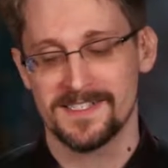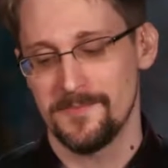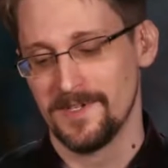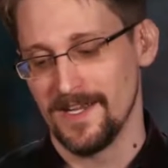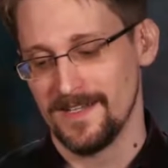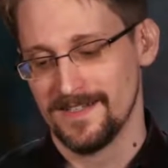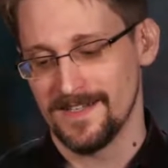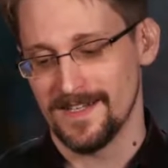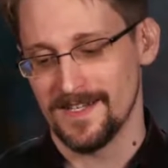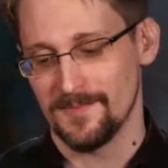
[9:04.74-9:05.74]
someday,
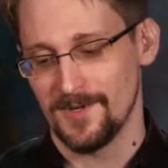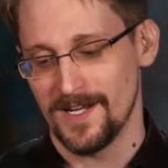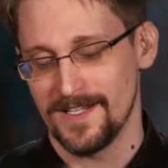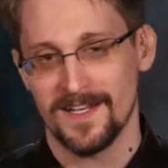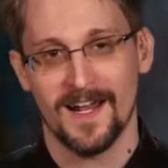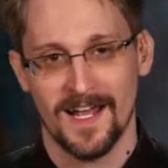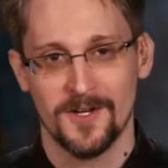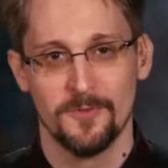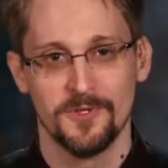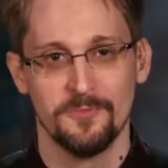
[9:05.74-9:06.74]
Brian, and I
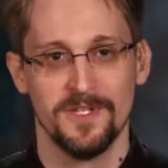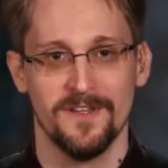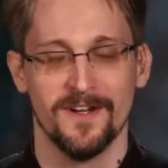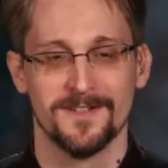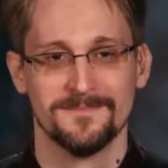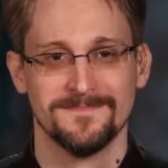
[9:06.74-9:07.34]
hope you'll be there.